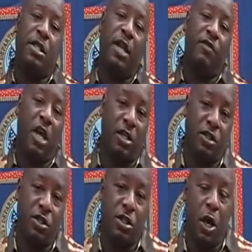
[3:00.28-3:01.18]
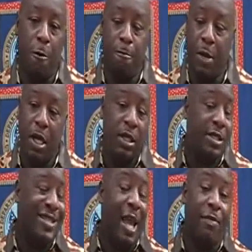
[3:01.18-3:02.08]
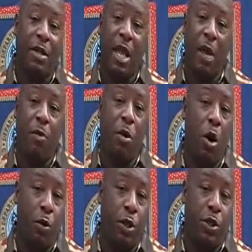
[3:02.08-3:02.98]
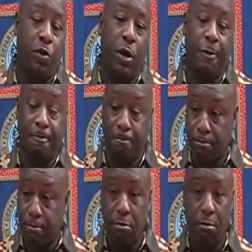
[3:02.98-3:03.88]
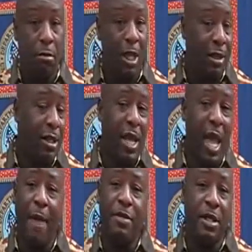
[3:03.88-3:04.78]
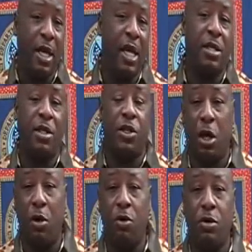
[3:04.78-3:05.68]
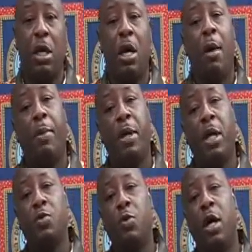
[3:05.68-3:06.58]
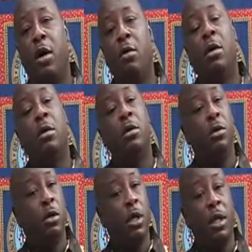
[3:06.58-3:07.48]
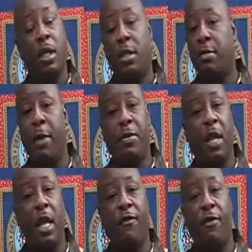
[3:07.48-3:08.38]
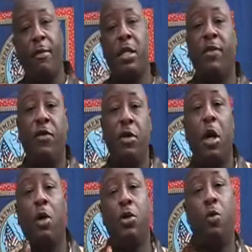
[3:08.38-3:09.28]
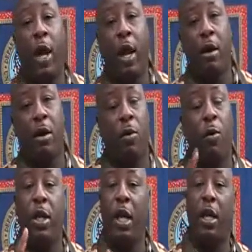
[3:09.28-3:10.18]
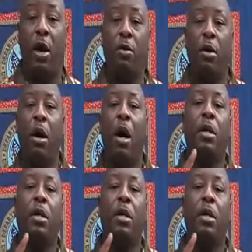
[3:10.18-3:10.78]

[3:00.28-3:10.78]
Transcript: on the Steve Jackson Show. Stay up to date with what we're doing, the times and dates of the shows, but as well, you can get some up-to-date information if you go to where? Where do you got to go?